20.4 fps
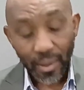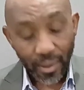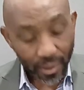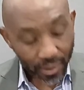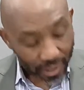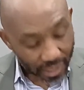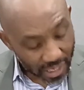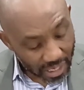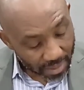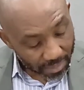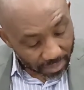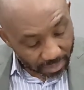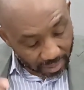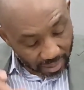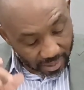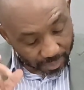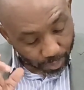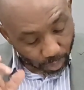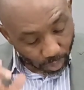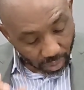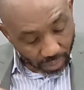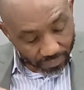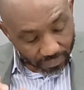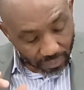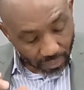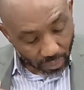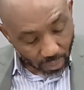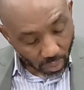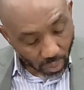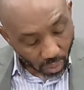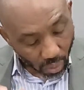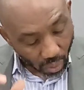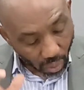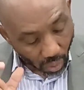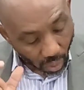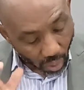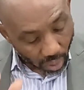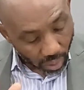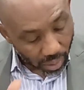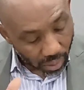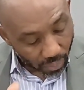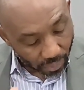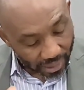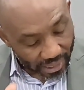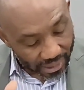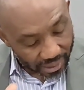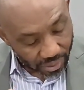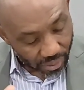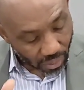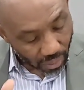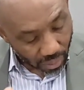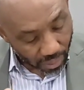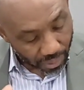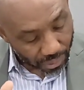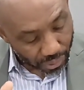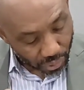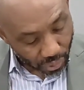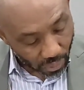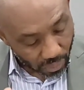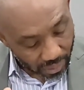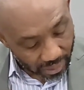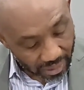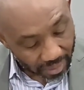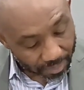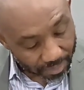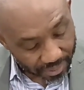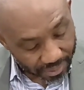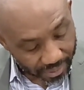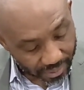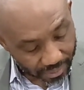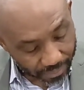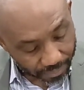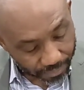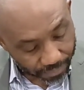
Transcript: Keep this book of the law always on your lips.